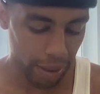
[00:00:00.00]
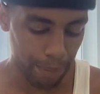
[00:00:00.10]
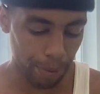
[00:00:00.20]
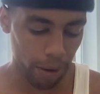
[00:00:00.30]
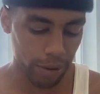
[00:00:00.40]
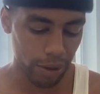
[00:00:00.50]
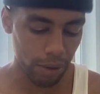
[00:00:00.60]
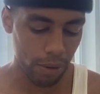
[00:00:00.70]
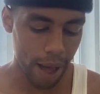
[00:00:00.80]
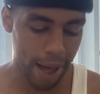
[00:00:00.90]
The person
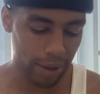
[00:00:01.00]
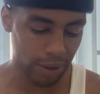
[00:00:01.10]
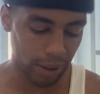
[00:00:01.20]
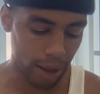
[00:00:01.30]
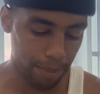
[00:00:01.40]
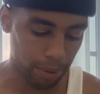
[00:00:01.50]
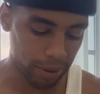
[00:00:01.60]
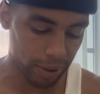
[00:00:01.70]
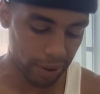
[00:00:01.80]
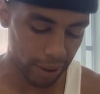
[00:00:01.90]
who has the leprous
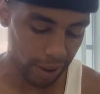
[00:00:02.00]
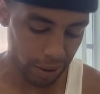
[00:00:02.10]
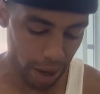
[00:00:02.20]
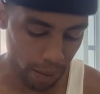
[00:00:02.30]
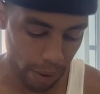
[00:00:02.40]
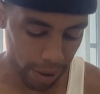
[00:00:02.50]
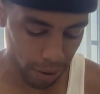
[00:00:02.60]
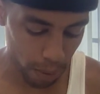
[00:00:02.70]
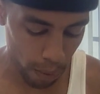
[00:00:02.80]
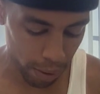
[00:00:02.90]
disease shall wear
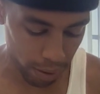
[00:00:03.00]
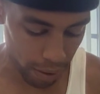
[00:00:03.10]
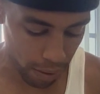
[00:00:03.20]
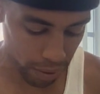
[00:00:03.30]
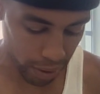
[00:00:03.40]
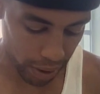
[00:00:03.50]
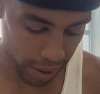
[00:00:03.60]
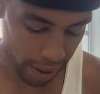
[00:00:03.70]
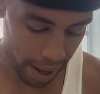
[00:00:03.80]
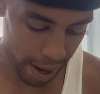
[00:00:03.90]
torn clothes and
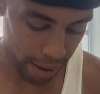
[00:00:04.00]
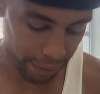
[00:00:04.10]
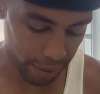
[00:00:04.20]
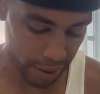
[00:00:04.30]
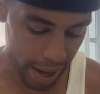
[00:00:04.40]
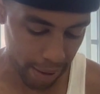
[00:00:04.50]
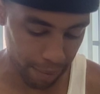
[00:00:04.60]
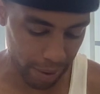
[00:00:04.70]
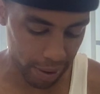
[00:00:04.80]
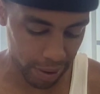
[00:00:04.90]
let the hair of his head
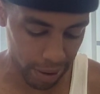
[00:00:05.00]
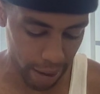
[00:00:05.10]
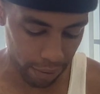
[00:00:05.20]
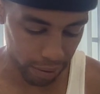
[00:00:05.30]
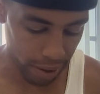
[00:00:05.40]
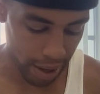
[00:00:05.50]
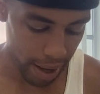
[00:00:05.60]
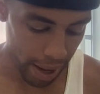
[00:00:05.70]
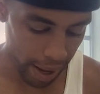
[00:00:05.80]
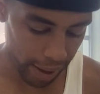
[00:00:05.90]
be disheveled,
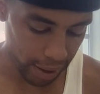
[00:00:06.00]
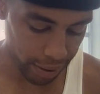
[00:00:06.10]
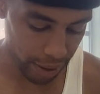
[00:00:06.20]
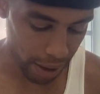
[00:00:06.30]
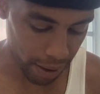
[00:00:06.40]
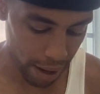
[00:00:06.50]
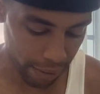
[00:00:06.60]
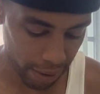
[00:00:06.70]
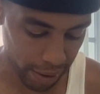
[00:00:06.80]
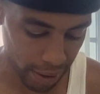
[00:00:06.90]
and he shall
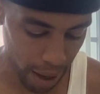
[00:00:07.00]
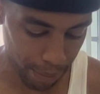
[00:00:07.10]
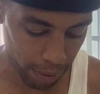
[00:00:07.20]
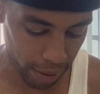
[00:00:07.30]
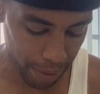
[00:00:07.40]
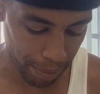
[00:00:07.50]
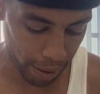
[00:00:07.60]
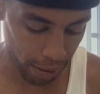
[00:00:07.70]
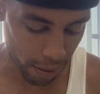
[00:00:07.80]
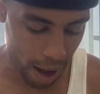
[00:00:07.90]
cover his upper lip
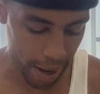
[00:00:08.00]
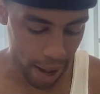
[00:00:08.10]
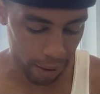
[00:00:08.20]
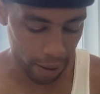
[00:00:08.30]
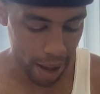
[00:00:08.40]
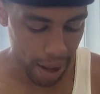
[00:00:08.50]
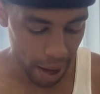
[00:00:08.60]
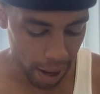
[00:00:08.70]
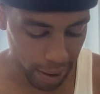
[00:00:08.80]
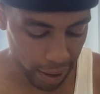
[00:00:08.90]
and cry out,
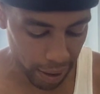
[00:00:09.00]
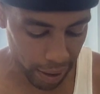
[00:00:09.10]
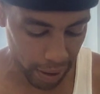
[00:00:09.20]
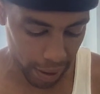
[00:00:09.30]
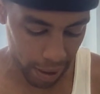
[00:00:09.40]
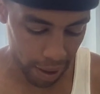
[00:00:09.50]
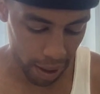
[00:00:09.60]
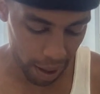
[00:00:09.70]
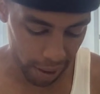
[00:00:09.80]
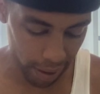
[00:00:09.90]
Unclean,
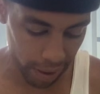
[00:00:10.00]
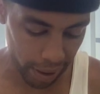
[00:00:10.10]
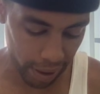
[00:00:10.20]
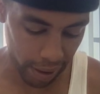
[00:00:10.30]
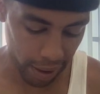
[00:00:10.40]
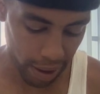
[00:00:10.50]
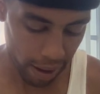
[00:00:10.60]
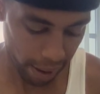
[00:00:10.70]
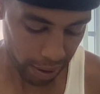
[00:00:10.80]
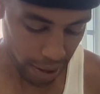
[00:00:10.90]
unclean.
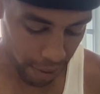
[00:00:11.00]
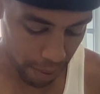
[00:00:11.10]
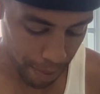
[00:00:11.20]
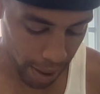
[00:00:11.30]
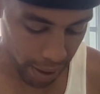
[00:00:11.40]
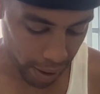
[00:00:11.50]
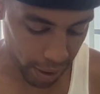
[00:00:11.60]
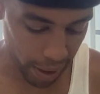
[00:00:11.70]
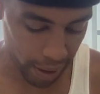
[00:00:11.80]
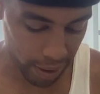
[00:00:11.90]
He shall remain
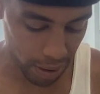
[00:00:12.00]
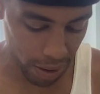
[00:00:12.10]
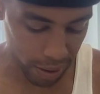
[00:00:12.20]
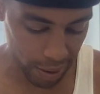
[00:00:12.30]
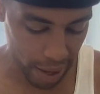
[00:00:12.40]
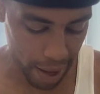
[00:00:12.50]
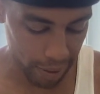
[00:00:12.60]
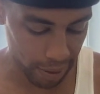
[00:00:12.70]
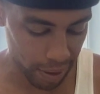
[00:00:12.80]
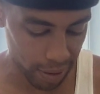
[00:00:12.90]
unclean as long as he
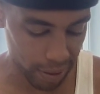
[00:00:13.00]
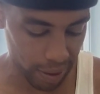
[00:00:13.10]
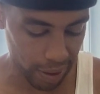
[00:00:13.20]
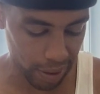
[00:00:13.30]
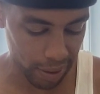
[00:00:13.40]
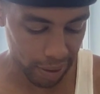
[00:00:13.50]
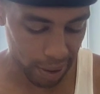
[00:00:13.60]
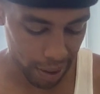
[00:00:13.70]
has the disease.